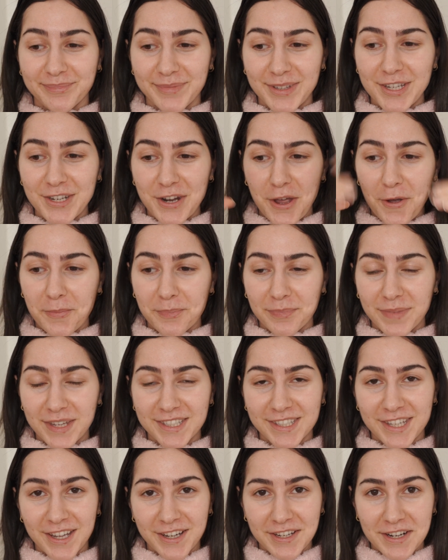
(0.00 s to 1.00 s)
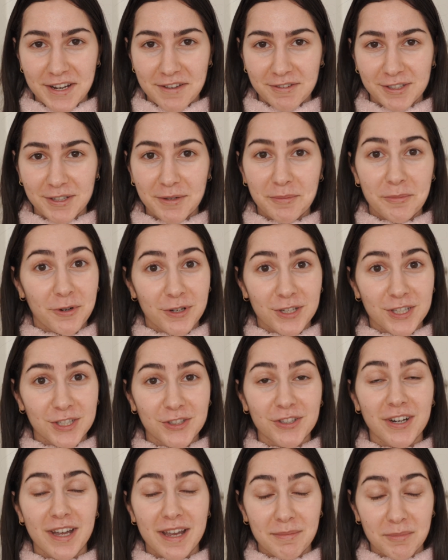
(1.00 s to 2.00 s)
you know, sucking out some
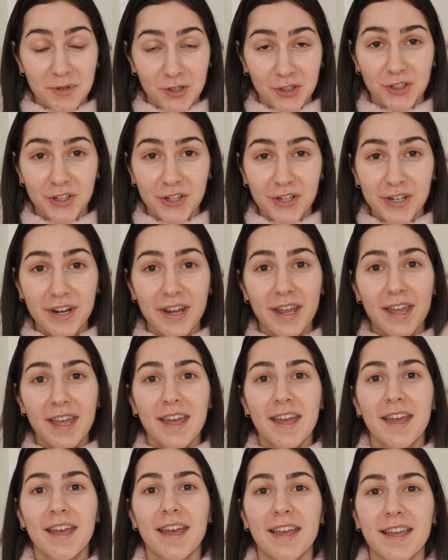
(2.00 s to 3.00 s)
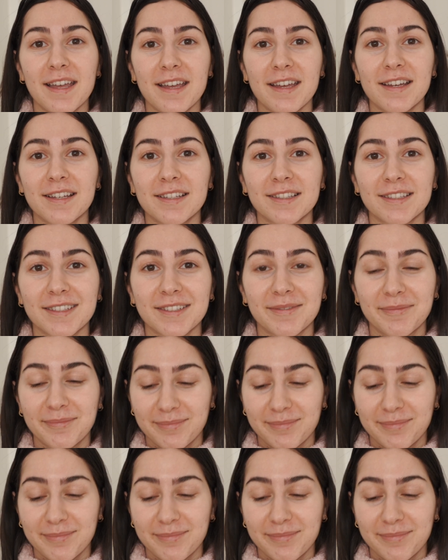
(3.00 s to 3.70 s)
moisture, I'm sure. And